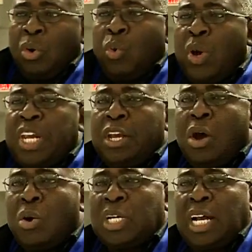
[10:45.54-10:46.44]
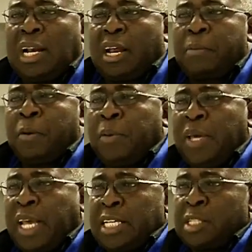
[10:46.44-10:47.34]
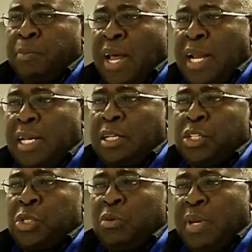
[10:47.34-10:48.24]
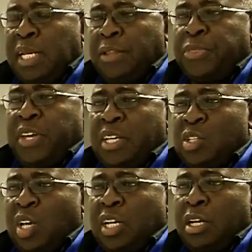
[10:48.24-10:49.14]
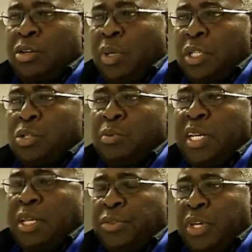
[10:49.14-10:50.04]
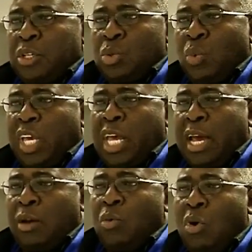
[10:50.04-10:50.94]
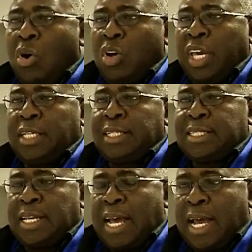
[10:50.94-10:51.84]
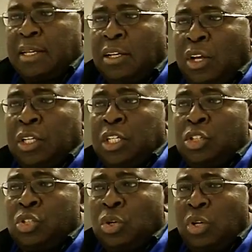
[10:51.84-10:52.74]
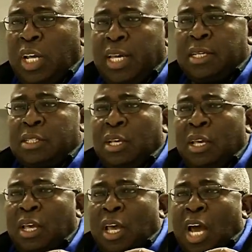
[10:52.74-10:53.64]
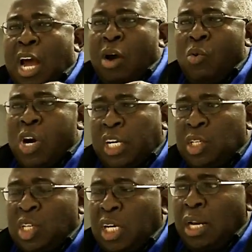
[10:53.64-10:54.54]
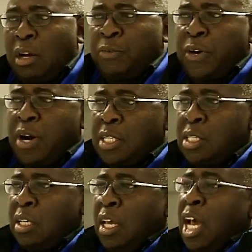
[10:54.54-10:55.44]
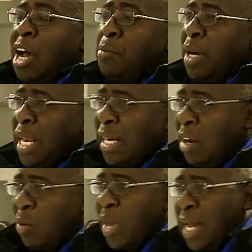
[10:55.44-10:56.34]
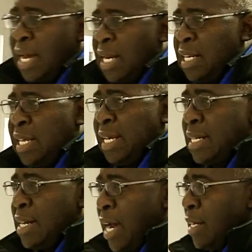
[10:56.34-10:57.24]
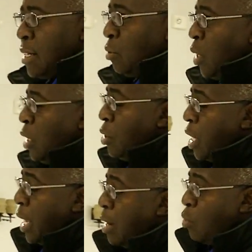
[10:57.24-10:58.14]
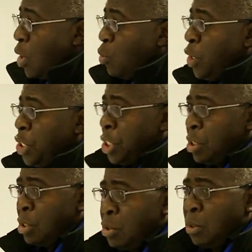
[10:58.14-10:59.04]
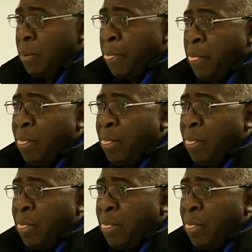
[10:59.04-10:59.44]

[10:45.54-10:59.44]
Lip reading: We know that La Republique has planted too many things and are doing too many things. We can't walk into that. The truth is, our work is cut out for us. I'm glad that we are gathered here tonight and we are looking at what we should do.